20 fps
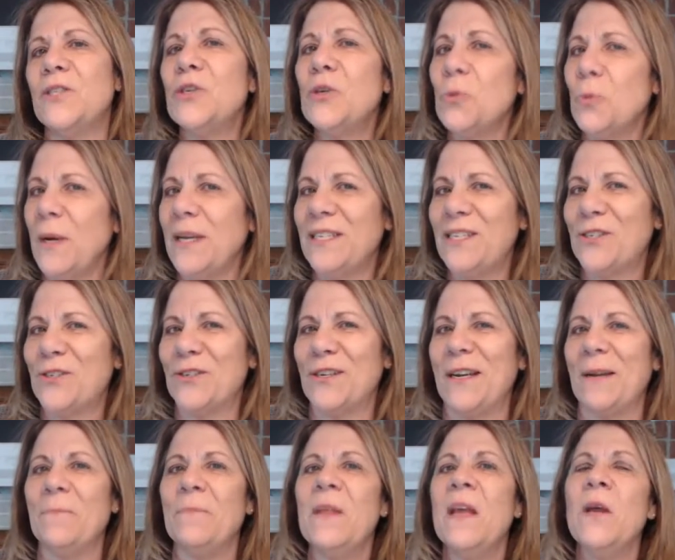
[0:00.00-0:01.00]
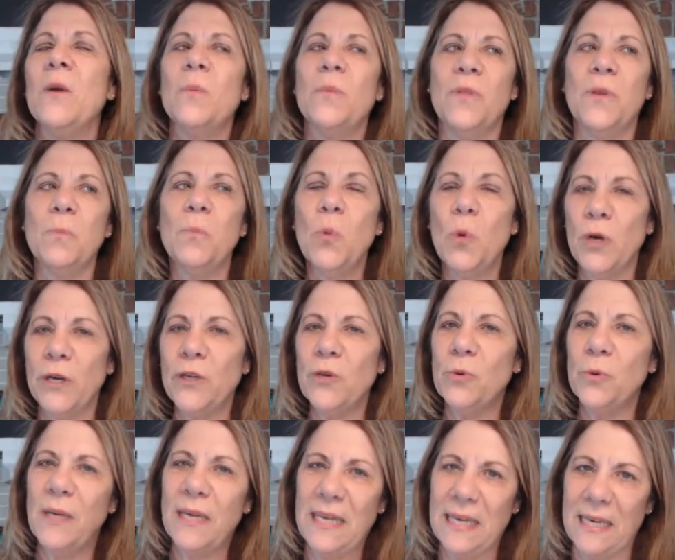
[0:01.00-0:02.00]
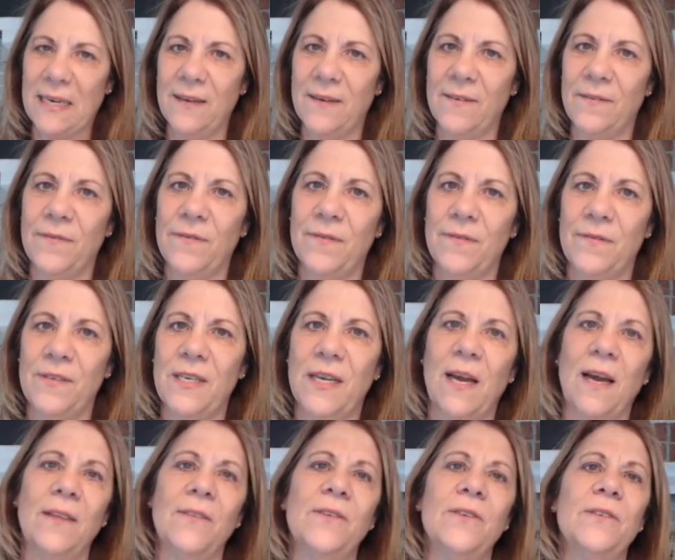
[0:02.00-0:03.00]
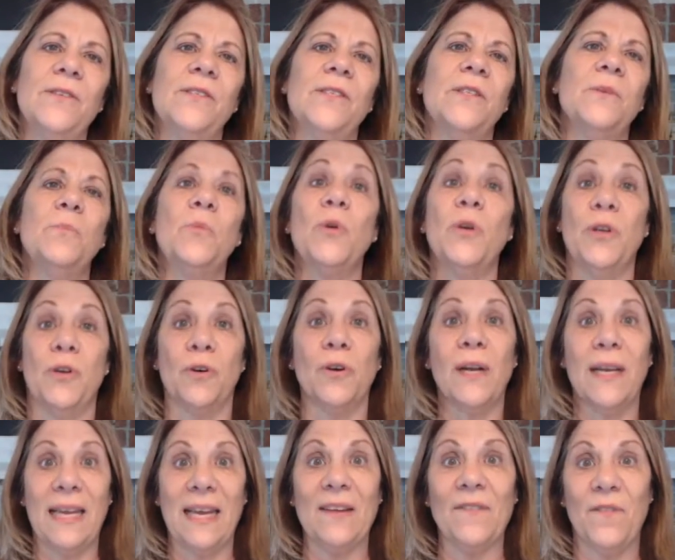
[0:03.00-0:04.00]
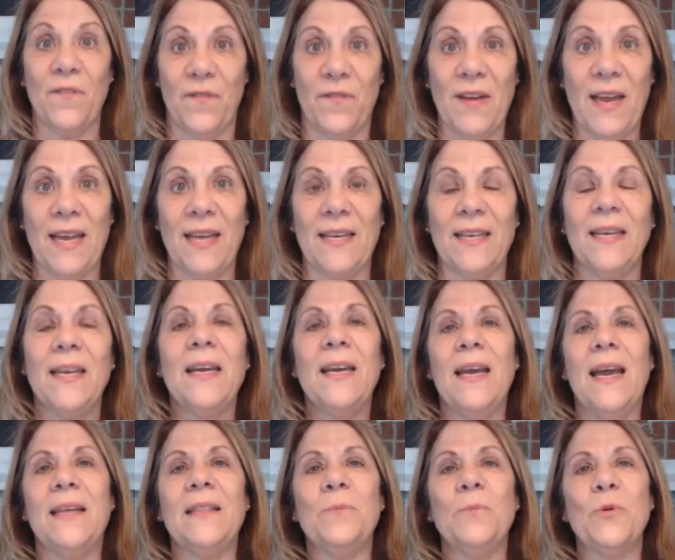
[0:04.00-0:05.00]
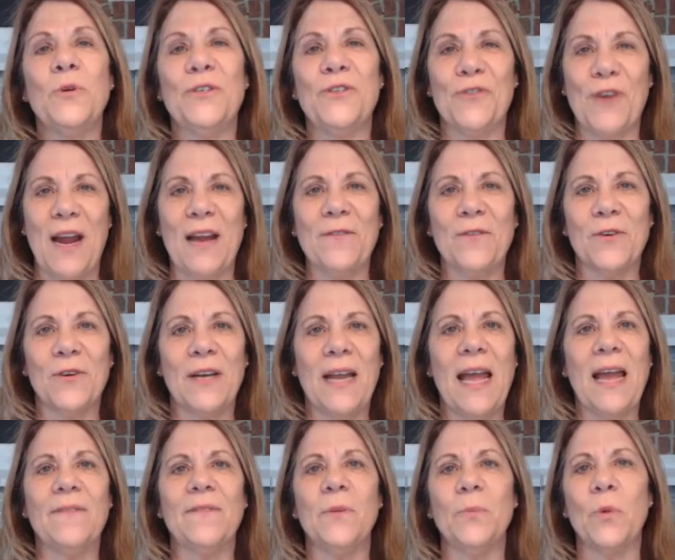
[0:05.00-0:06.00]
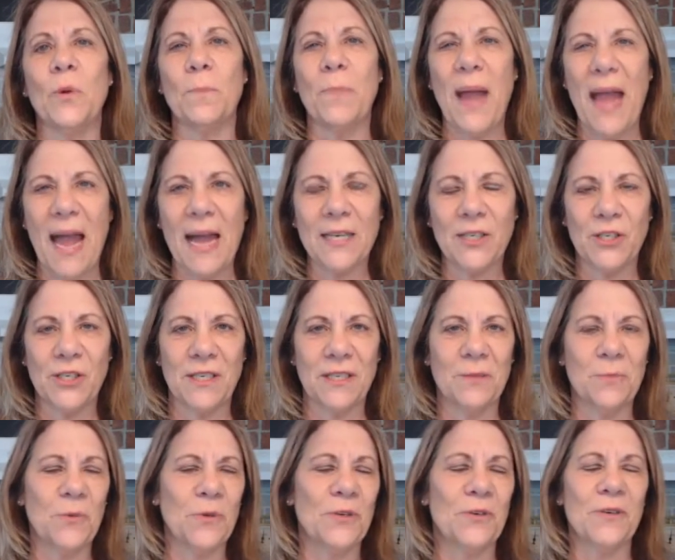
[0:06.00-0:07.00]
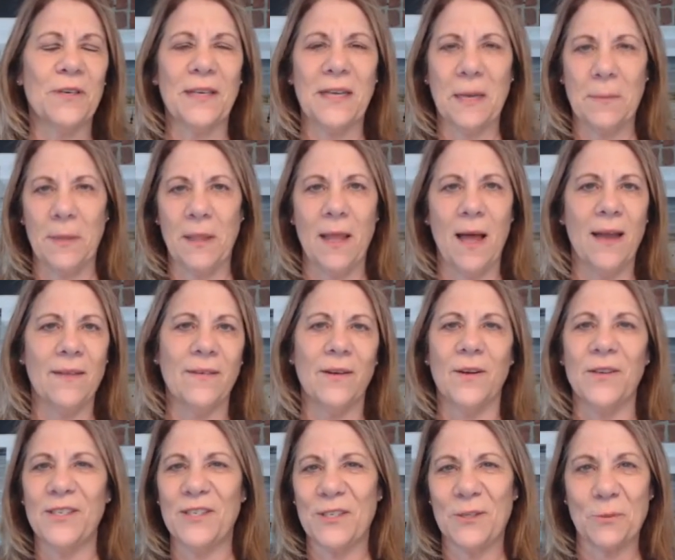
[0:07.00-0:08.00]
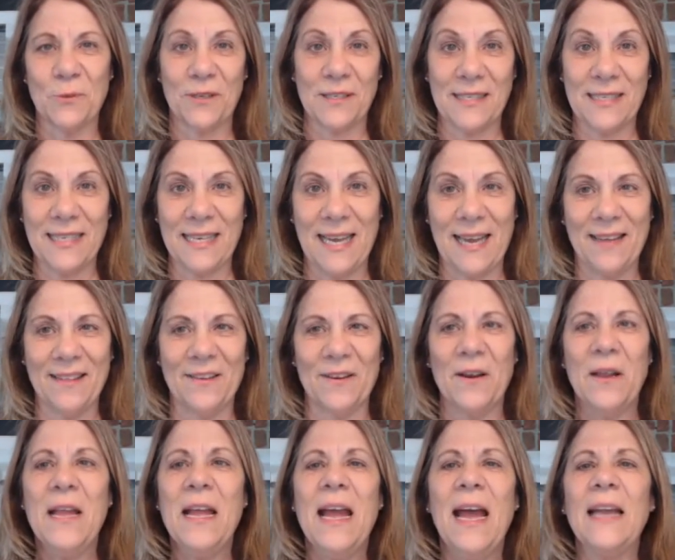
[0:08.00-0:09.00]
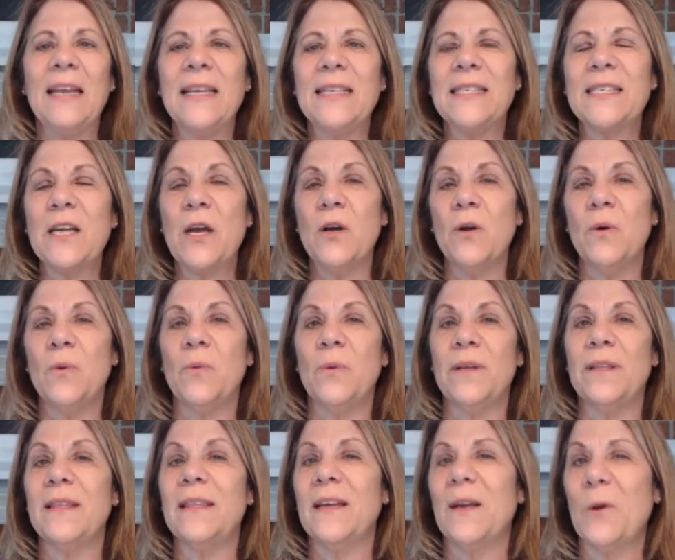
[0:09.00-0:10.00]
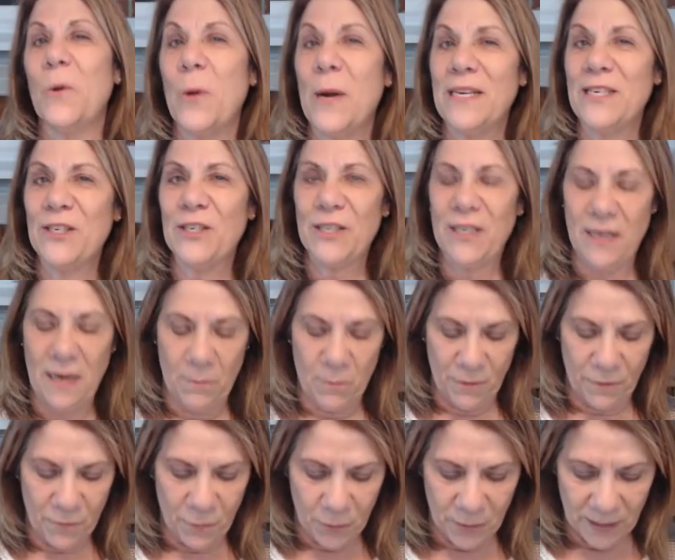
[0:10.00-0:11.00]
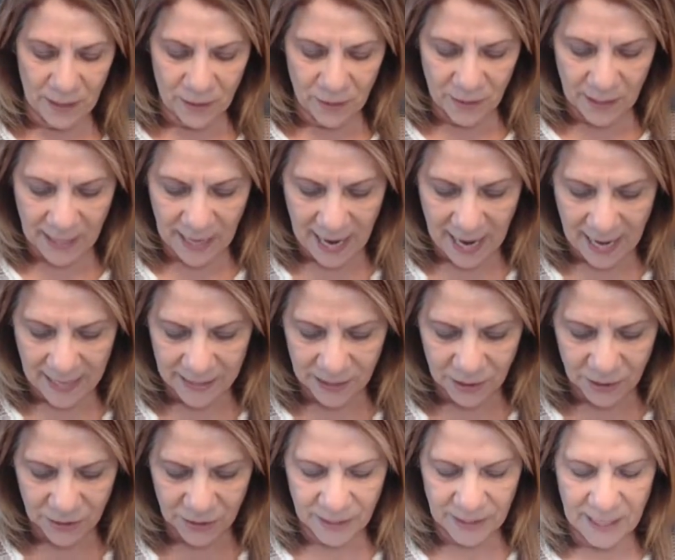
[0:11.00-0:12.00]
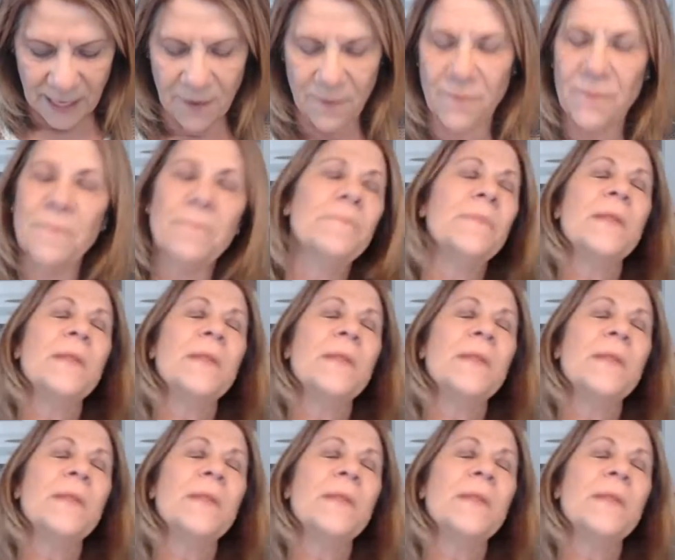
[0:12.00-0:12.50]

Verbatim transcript: a two-way street. The more you give to others, the more you're going to get fed, and the more drive you're going to have, and the more passion, and the more you're going to come alive. It all just works together. And let's go with question number four that you can ask yourself